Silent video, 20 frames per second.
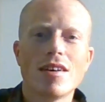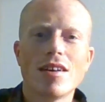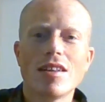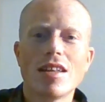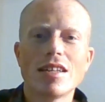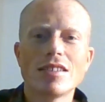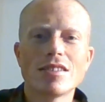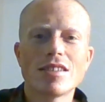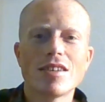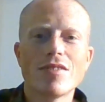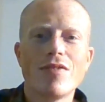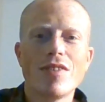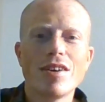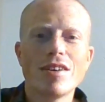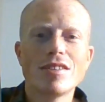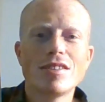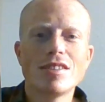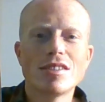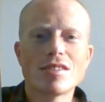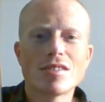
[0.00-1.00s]
Alaska
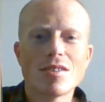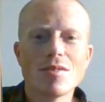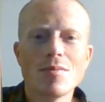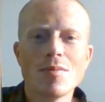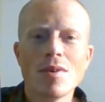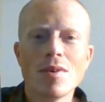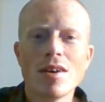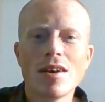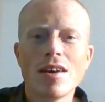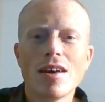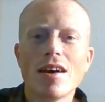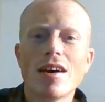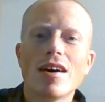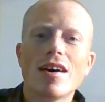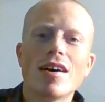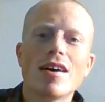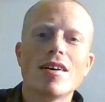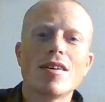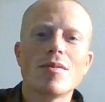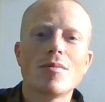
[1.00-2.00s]
Ferry system,
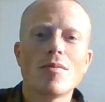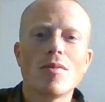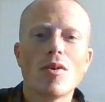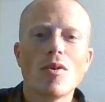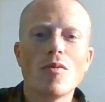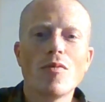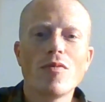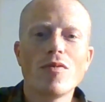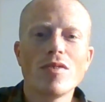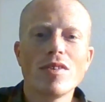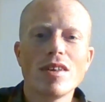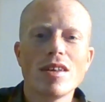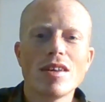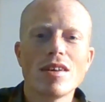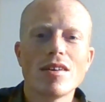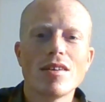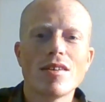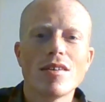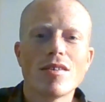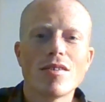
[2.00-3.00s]

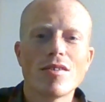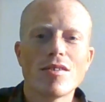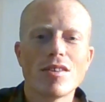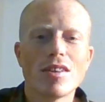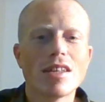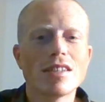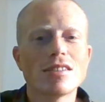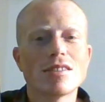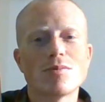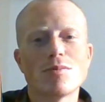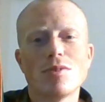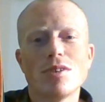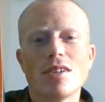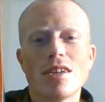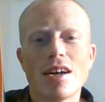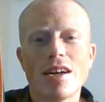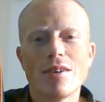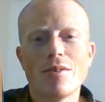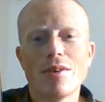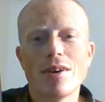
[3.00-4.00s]
hopefully, or Alaska Marine
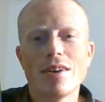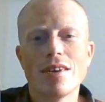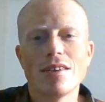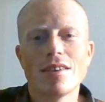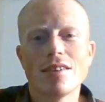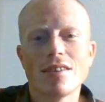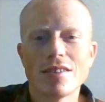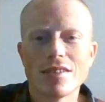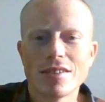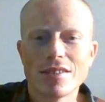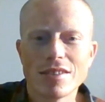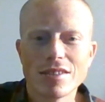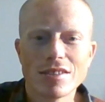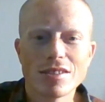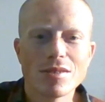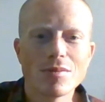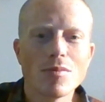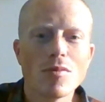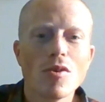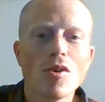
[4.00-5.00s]
Highway
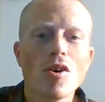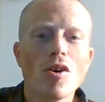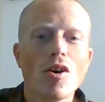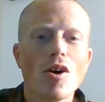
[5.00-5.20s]
system.